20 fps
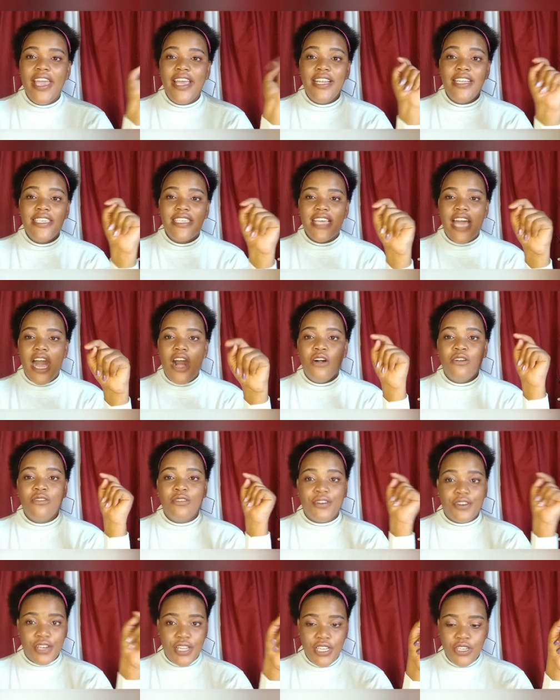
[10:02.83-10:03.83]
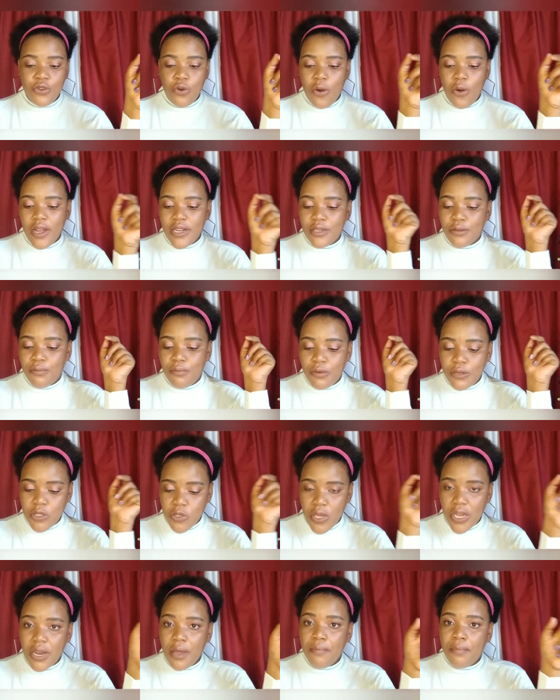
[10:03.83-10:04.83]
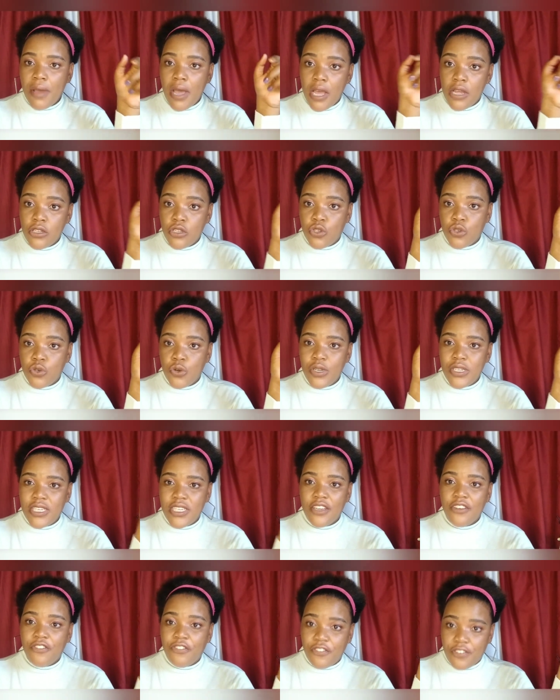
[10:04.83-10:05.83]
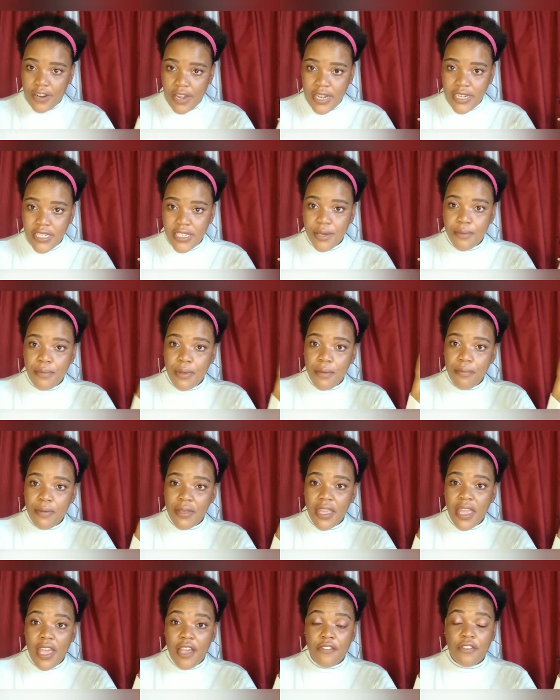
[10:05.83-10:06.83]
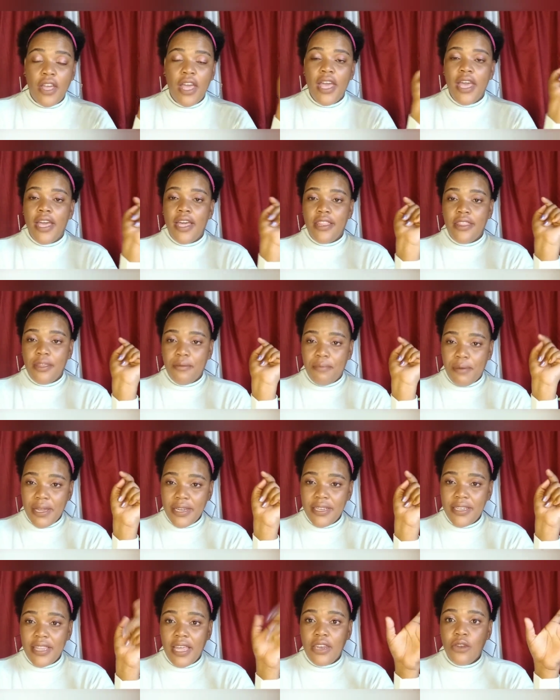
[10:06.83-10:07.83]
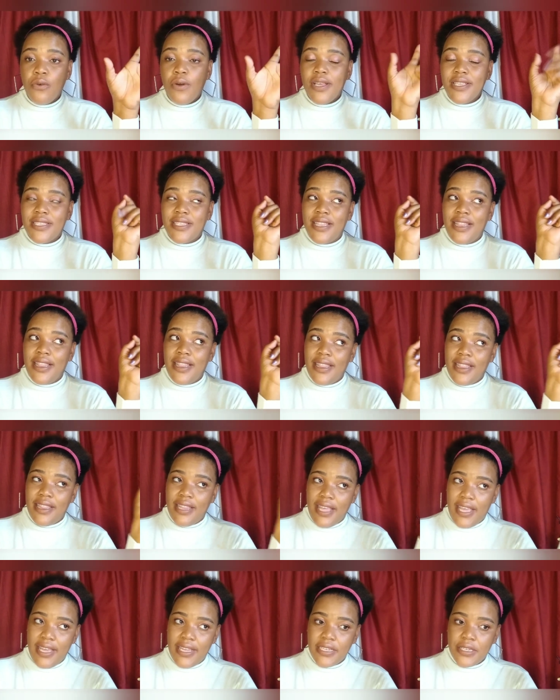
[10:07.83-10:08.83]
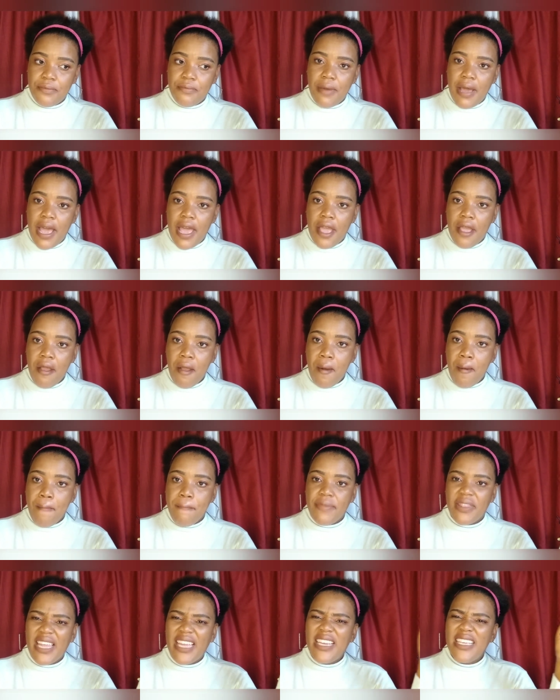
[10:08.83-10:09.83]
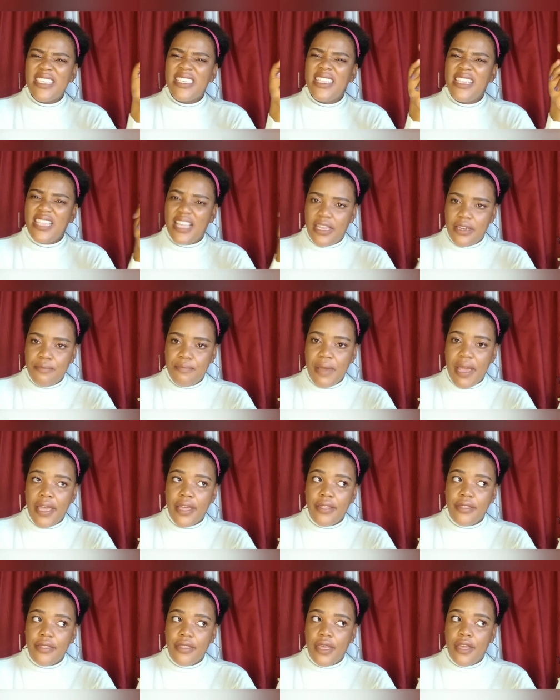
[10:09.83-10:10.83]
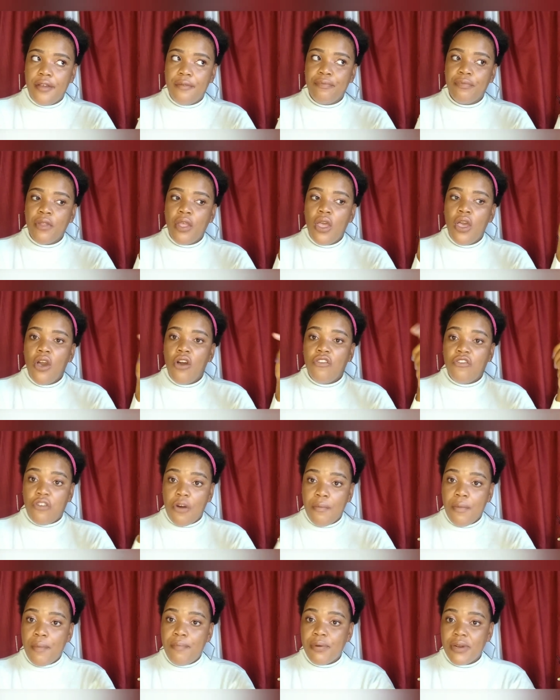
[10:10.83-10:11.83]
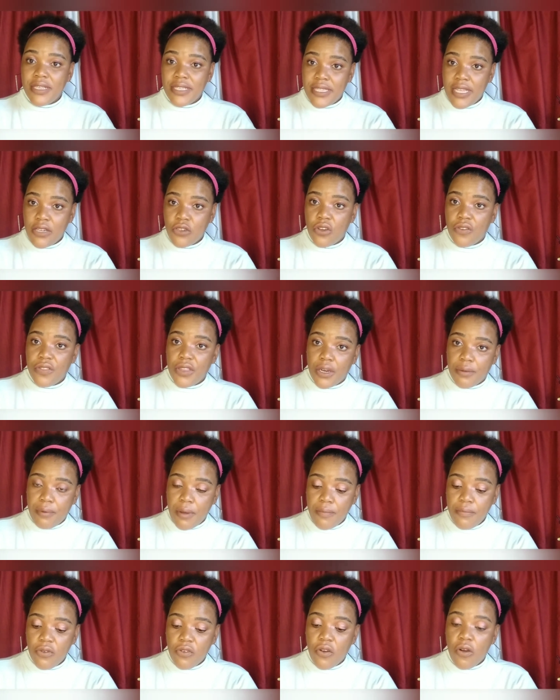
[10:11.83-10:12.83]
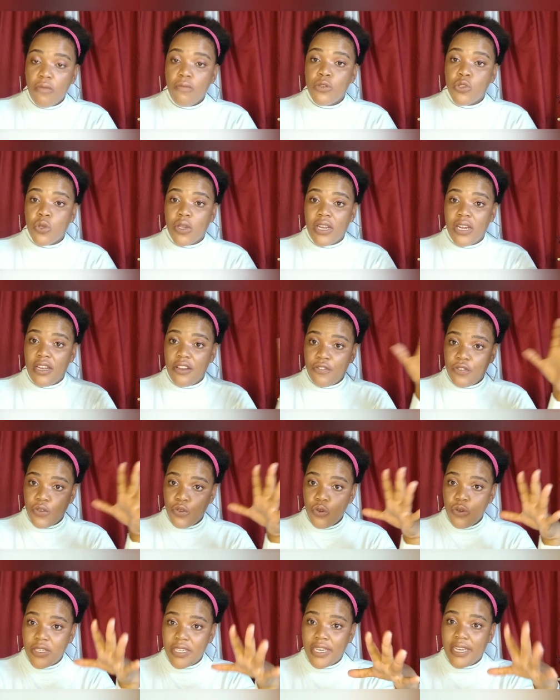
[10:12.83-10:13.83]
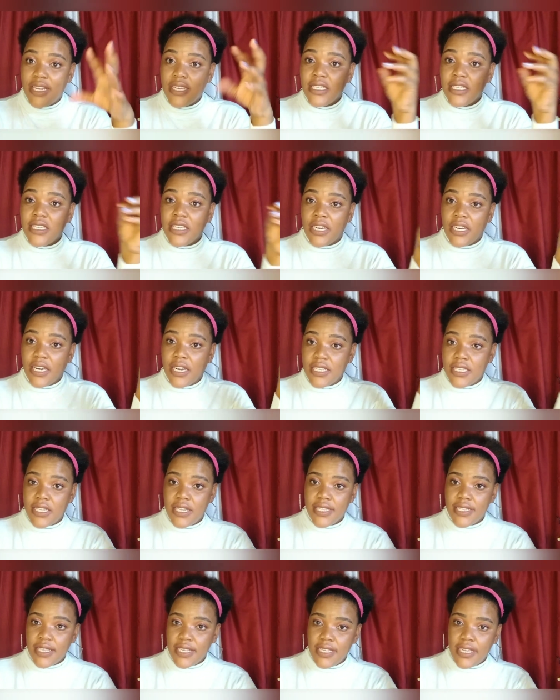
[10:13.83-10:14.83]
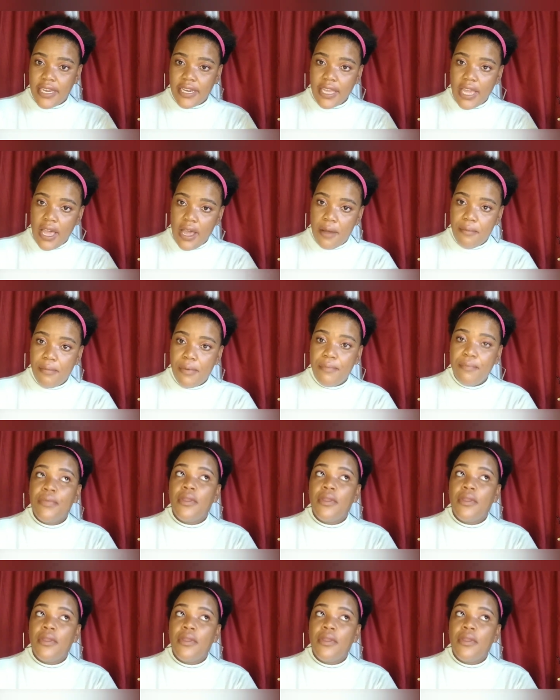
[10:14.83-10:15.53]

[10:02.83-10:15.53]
and I'll read what Botswana Patriotic Front the party that was led by that is led by the former president of the Republic of Botswana, Lieutenant General Seretse Ian Khama,